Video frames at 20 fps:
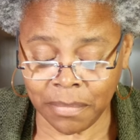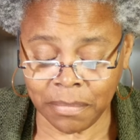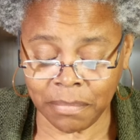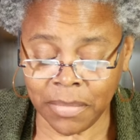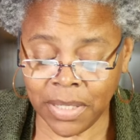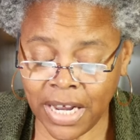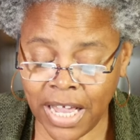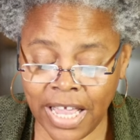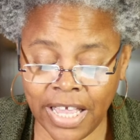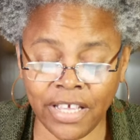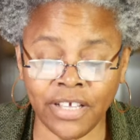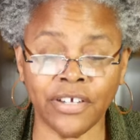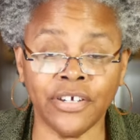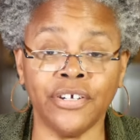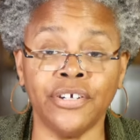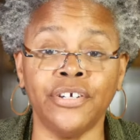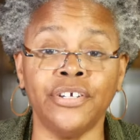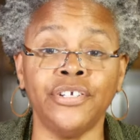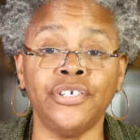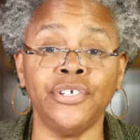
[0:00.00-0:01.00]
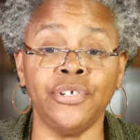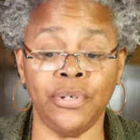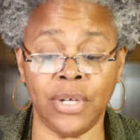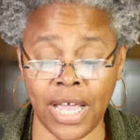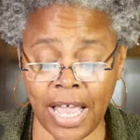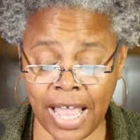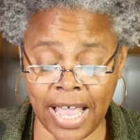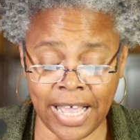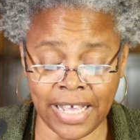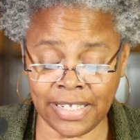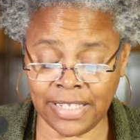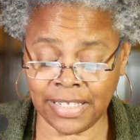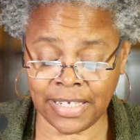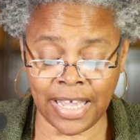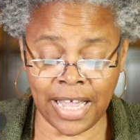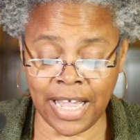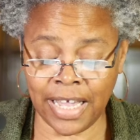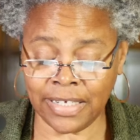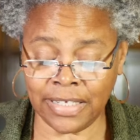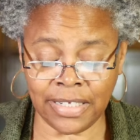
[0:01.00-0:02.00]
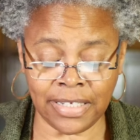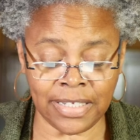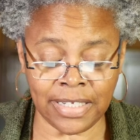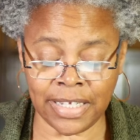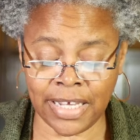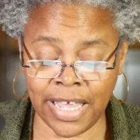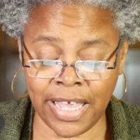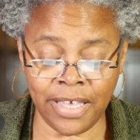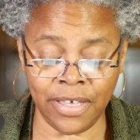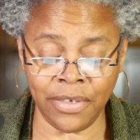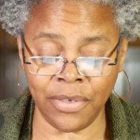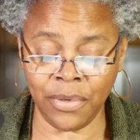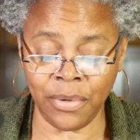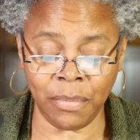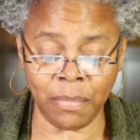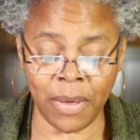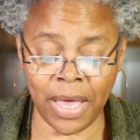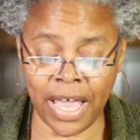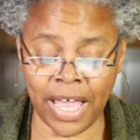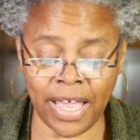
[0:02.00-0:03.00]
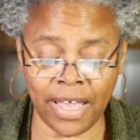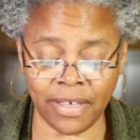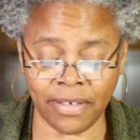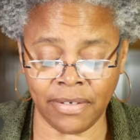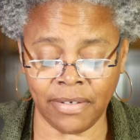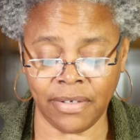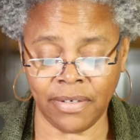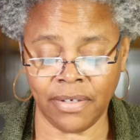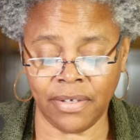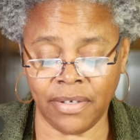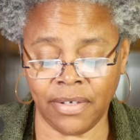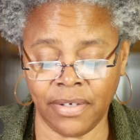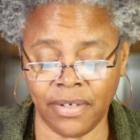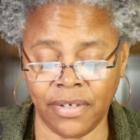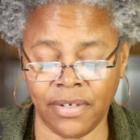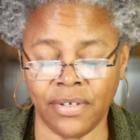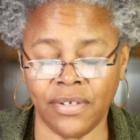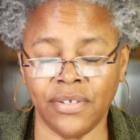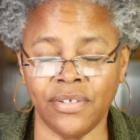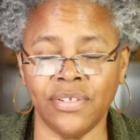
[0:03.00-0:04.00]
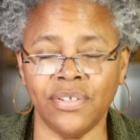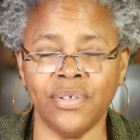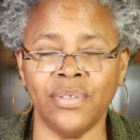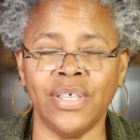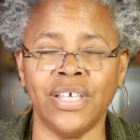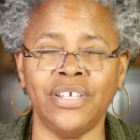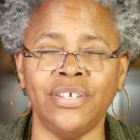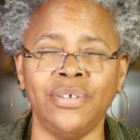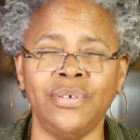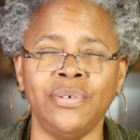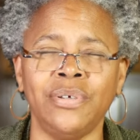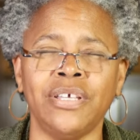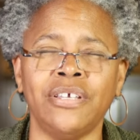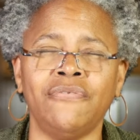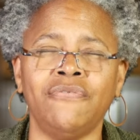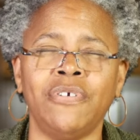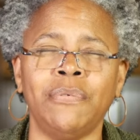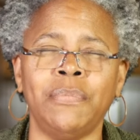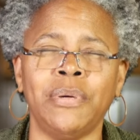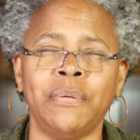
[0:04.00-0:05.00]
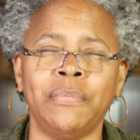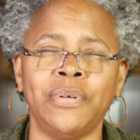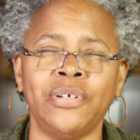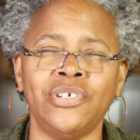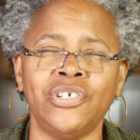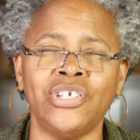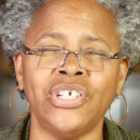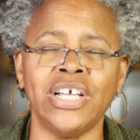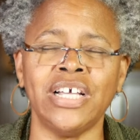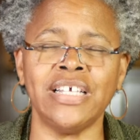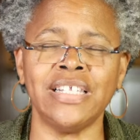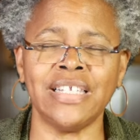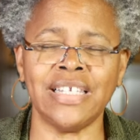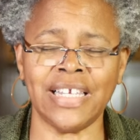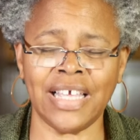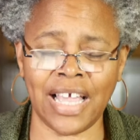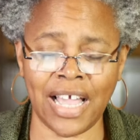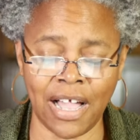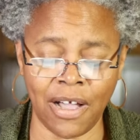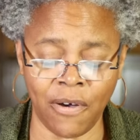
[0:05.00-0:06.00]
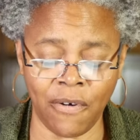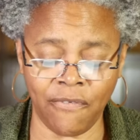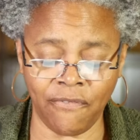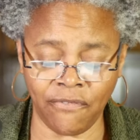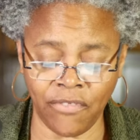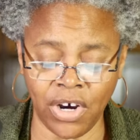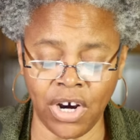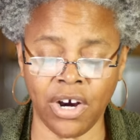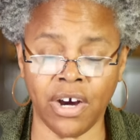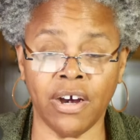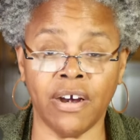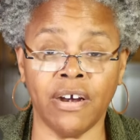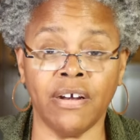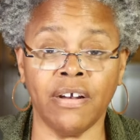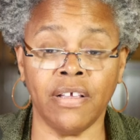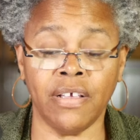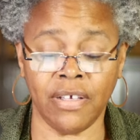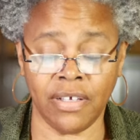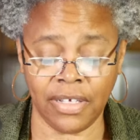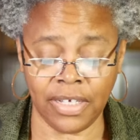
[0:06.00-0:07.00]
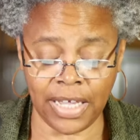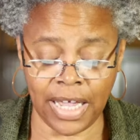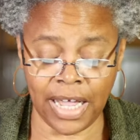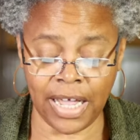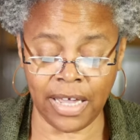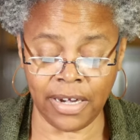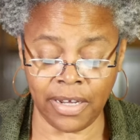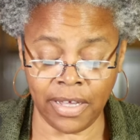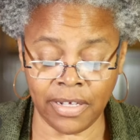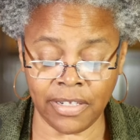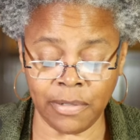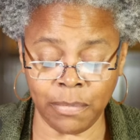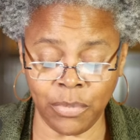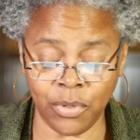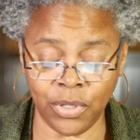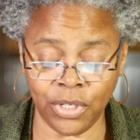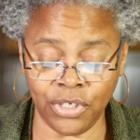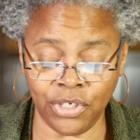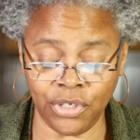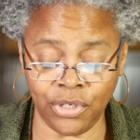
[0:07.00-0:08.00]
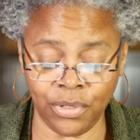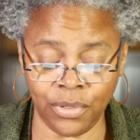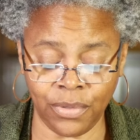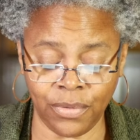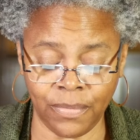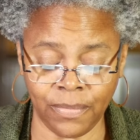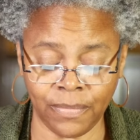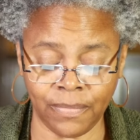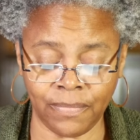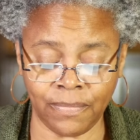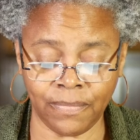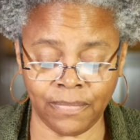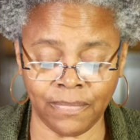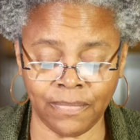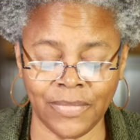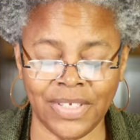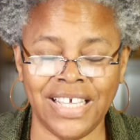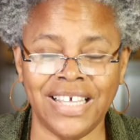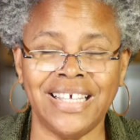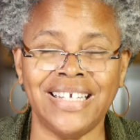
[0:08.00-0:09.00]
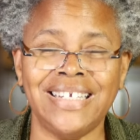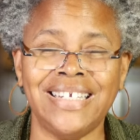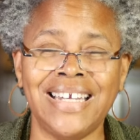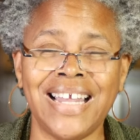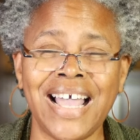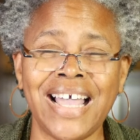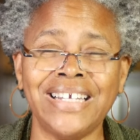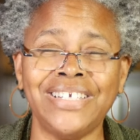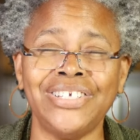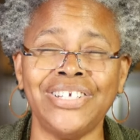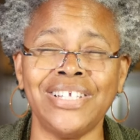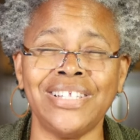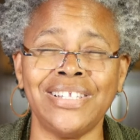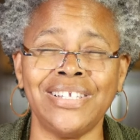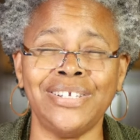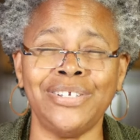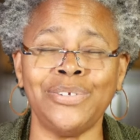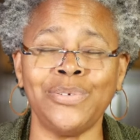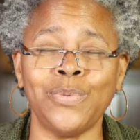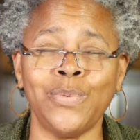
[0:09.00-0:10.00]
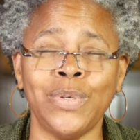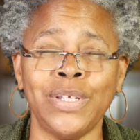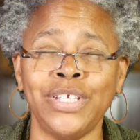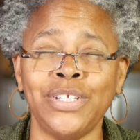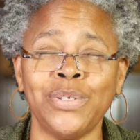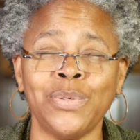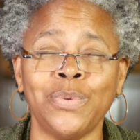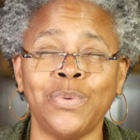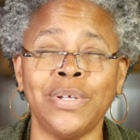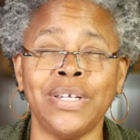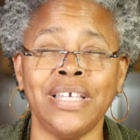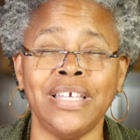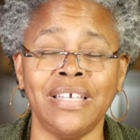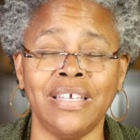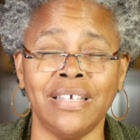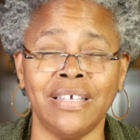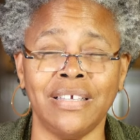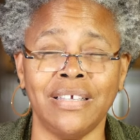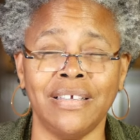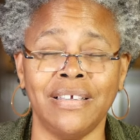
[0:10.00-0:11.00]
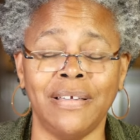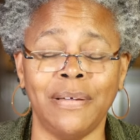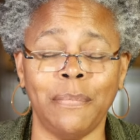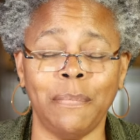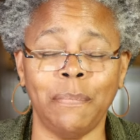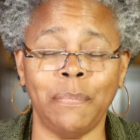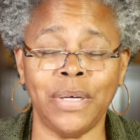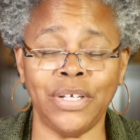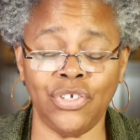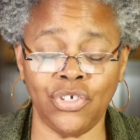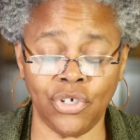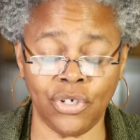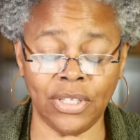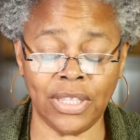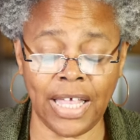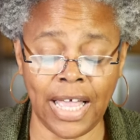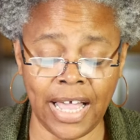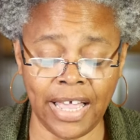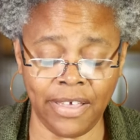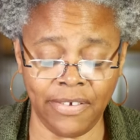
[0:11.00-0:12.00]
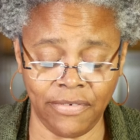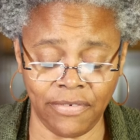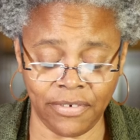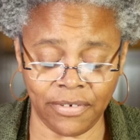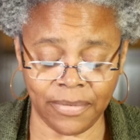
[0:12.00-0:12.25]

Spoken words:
But I encourage you to ask God to take you back so that you can remember just how far God has brought you, not just in 2020, but your life.